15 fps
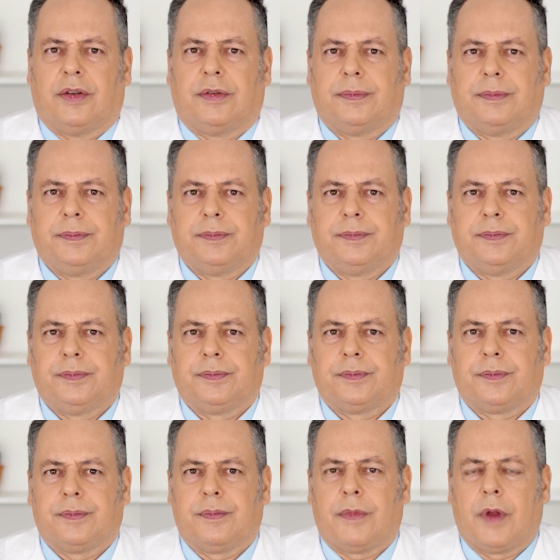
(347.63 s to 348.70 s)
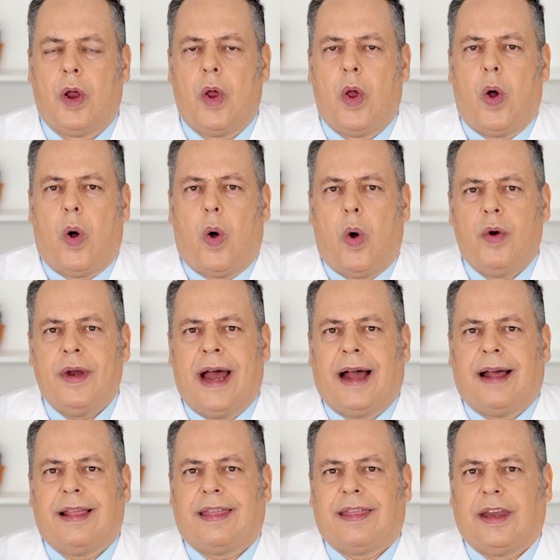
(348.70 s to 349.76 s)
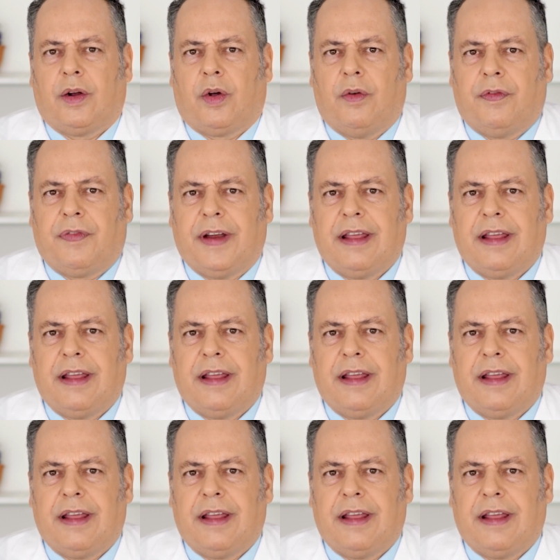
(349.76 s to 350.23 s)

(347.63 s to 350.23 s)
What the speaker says: decrease in total mortality.